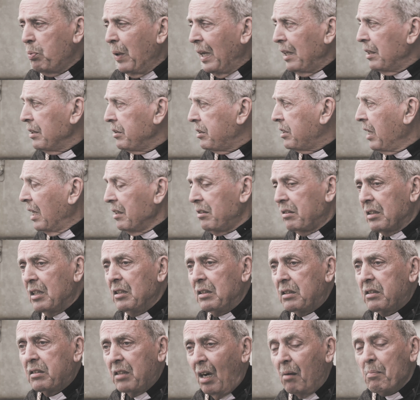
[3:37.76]
well as
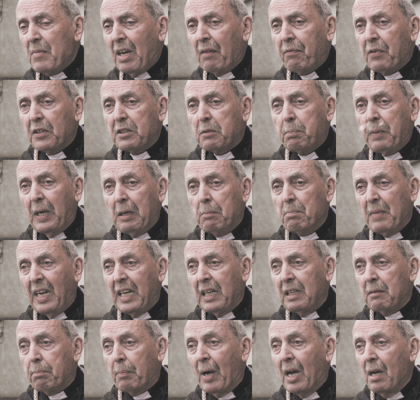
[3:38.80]
some efforts being
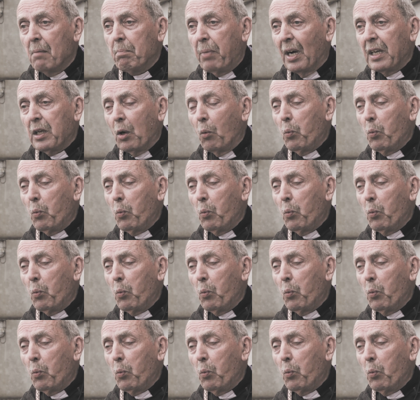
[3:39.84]
made by a